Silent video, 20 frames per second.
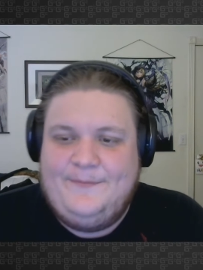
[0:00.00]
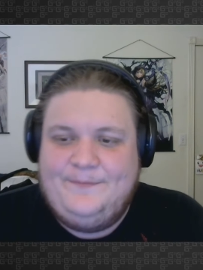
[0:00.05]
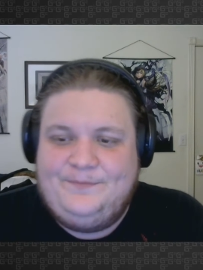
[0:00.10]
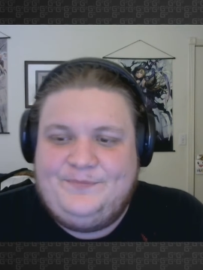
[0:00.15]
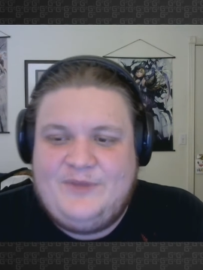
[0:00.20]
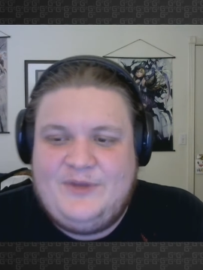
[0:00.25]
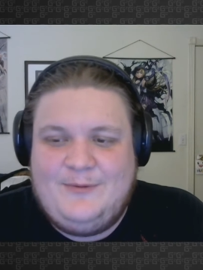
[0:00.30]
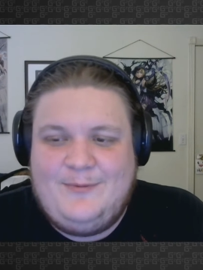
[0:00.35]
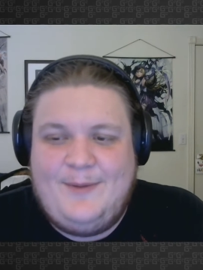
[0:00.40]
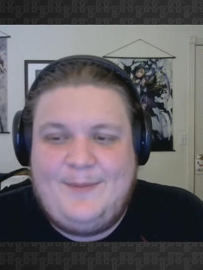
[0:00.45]

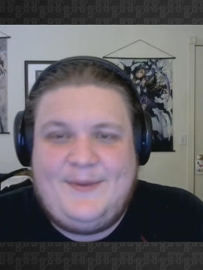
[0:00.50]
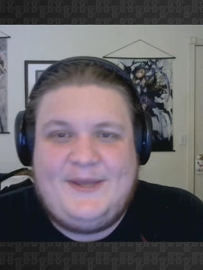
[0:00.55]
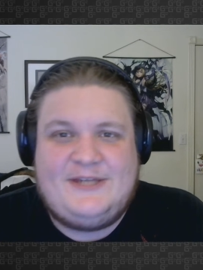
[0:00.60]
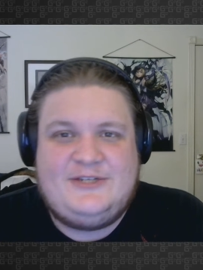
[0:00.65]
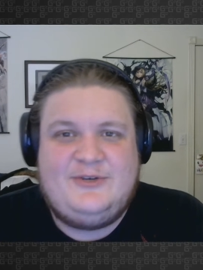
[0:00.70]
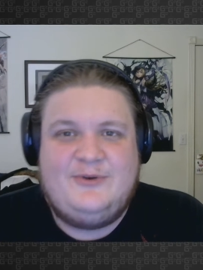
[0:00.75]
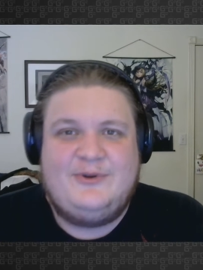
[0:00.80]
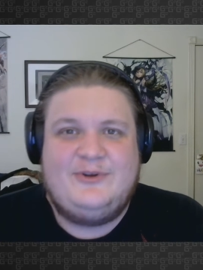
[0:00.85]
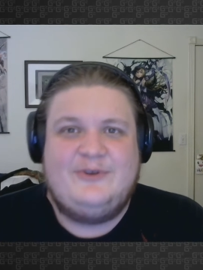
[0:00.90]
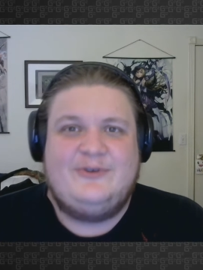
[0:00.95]
You may pay
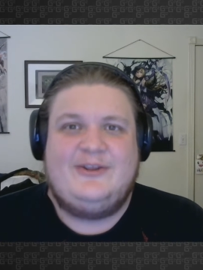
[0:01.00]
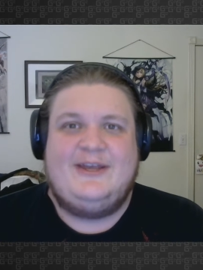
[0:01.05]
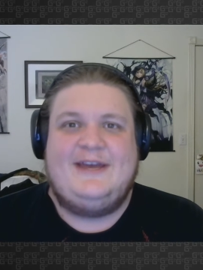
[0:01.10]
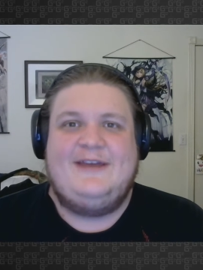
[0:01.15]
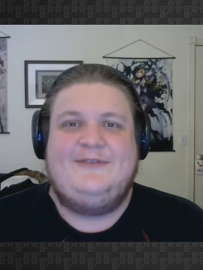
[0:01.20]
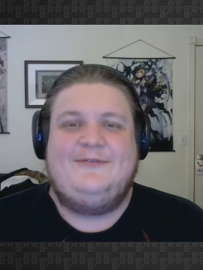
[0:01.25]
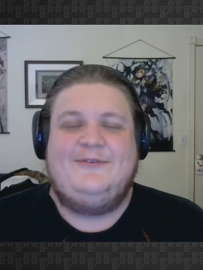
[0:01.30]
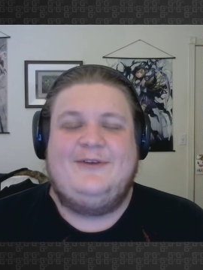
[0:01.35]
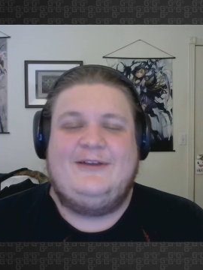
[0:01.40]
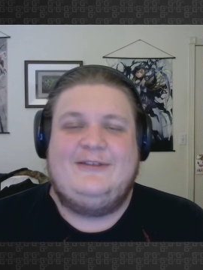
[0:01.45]
200
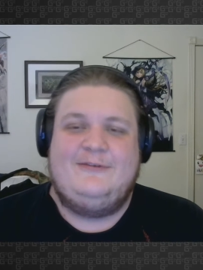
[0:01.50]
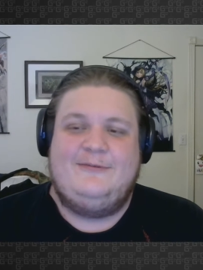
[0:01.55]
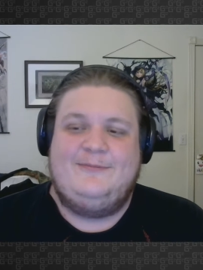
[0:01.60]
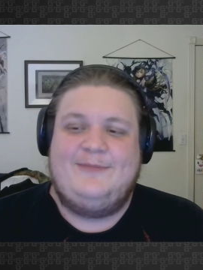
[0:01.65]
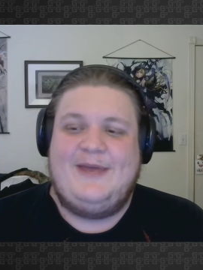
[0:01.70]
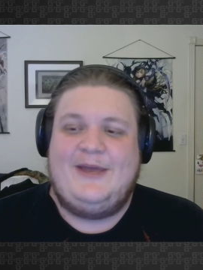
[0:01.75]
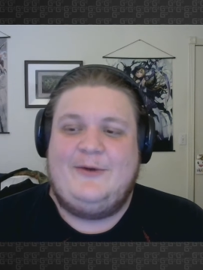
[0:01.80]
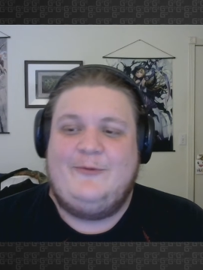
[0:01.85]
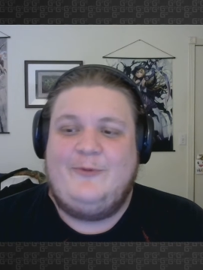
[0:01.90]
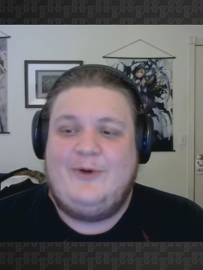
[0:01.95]
life rather than
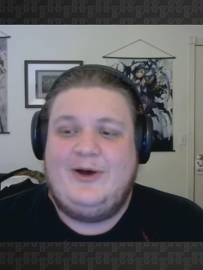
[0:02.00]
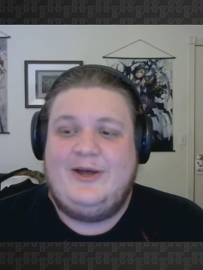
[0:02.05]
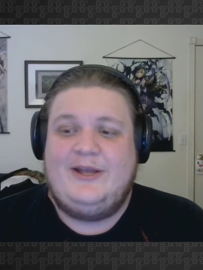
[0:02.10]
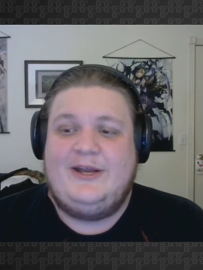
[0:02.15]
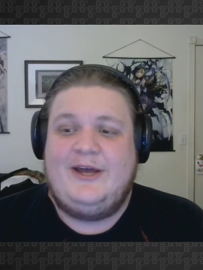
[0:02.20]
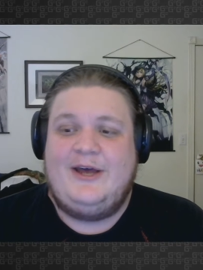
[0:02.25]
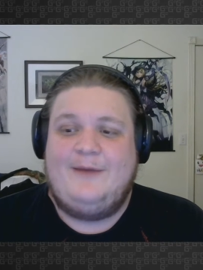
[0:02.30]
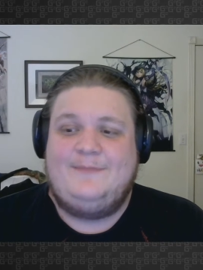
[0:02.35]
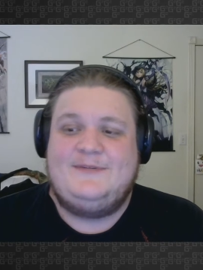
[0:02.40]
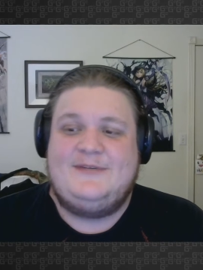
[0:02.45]
pay 1
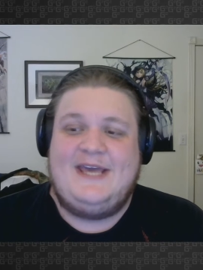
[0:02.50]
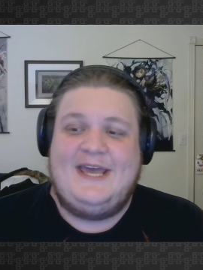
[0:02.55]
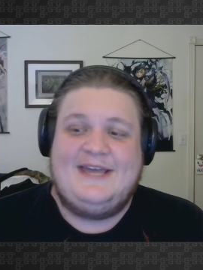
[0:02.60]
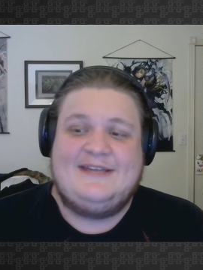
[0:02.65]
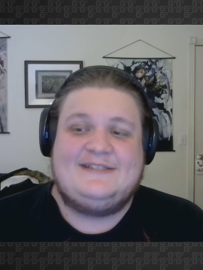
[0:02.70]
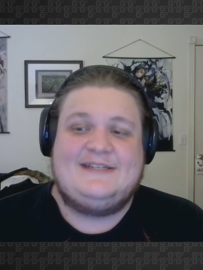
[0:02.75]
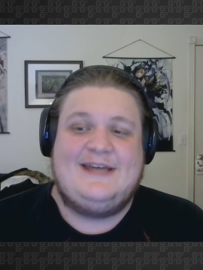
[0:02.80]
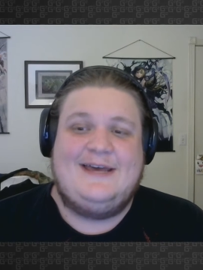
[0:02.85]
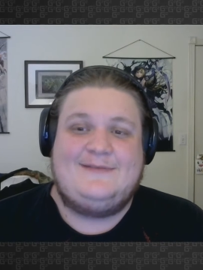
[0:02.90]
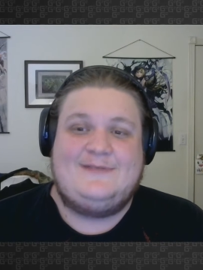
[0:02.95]
up to
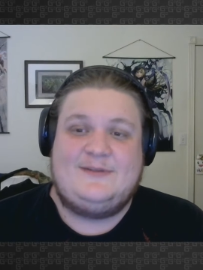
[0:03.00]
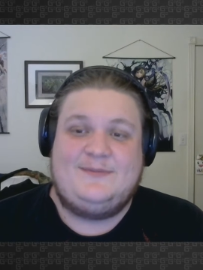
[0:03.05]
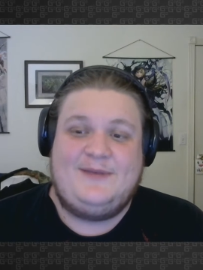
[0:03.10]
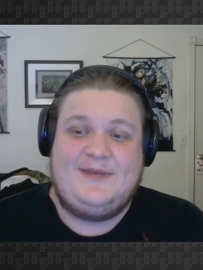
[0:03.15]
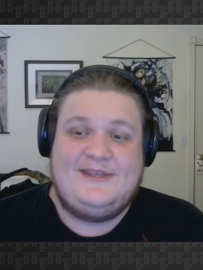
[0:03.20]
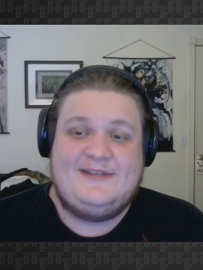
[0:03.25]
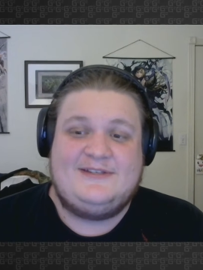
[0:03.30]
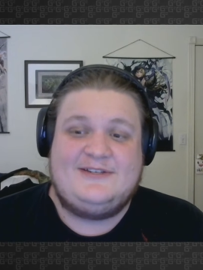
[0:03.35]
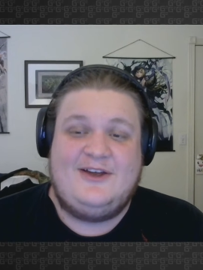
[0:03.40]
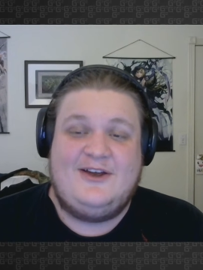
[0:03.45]
X times to
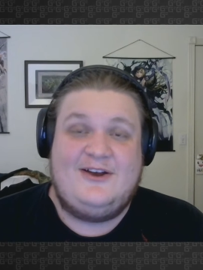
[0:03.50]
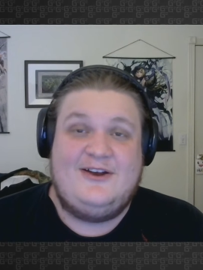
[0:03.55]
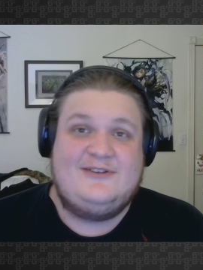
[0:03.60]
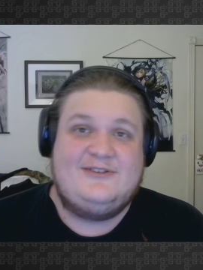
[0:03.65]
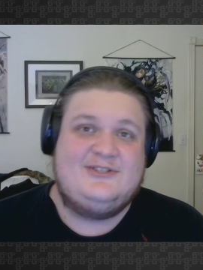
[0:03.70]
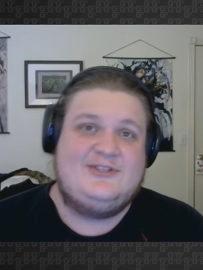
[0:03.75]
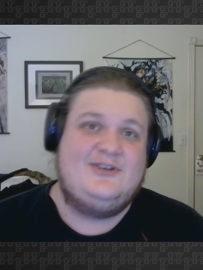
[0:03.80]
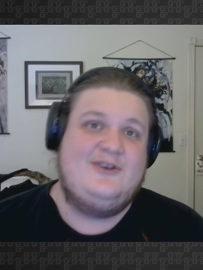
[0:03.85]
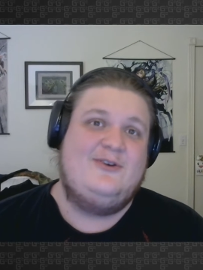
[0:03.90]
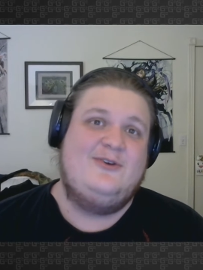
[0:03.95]
play this card,
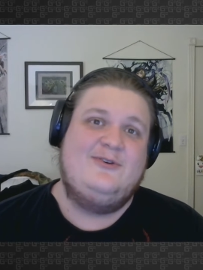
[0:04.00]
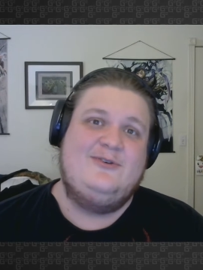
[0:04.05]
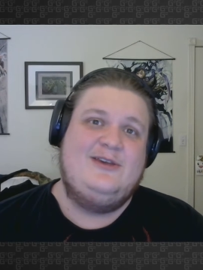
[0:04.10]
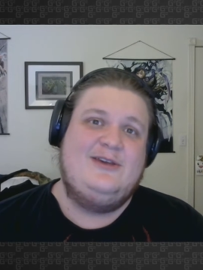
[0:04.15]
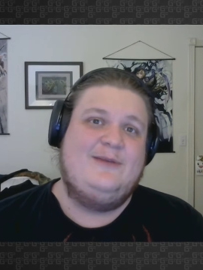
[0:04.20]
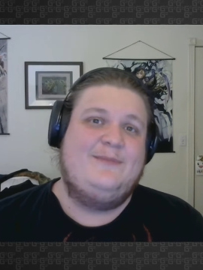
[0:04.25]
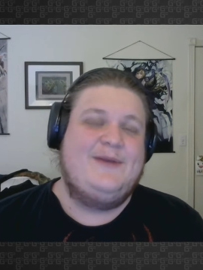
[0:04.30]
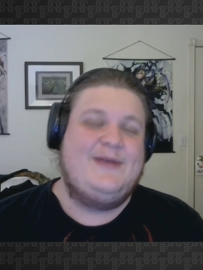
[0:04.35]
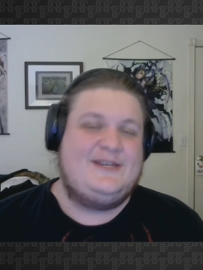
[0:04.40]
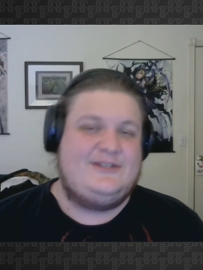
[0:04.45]
so you
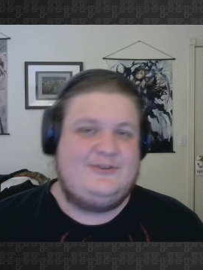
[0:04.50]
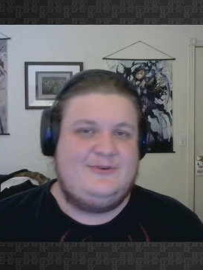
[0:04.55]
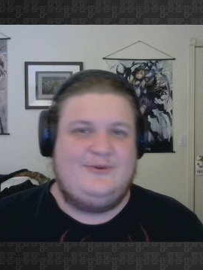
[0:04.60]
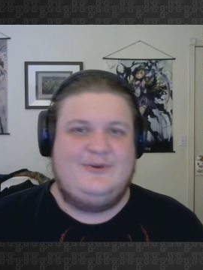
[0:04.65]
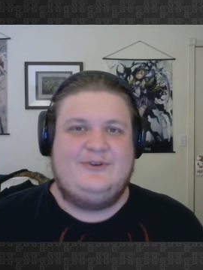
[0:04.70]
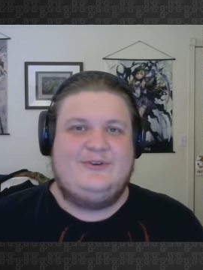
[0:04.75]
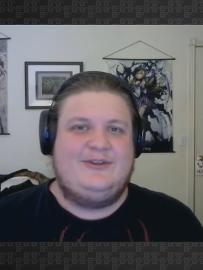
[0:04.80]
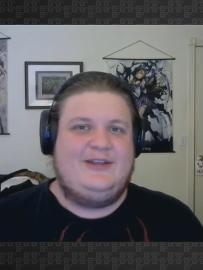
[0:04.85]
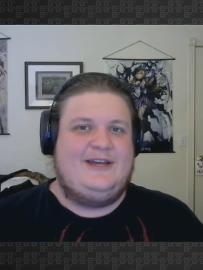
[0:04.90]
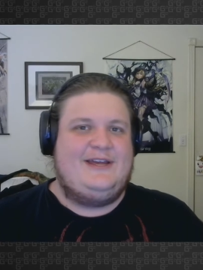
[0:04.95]
can pay
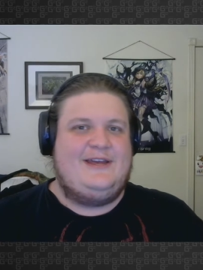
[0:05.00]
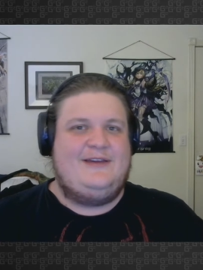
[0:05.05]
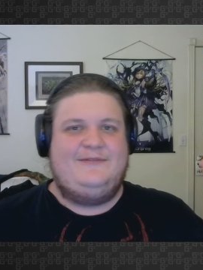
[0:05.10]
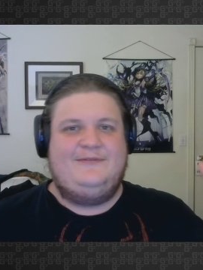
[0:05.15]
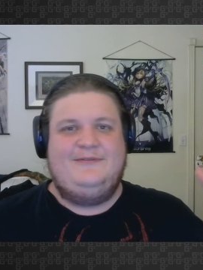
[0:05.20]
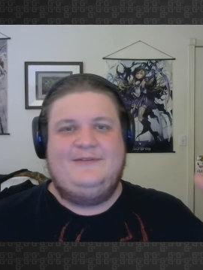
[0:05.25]
200 life,